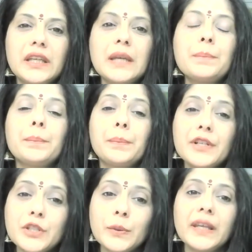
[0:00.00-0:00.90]
keep
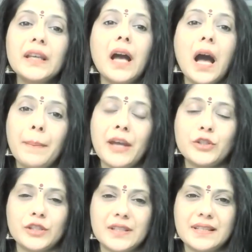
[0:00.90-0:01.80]
pursuing our
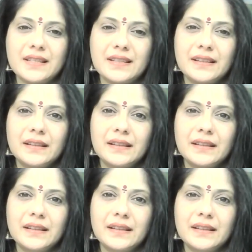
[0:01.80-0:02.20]
passions.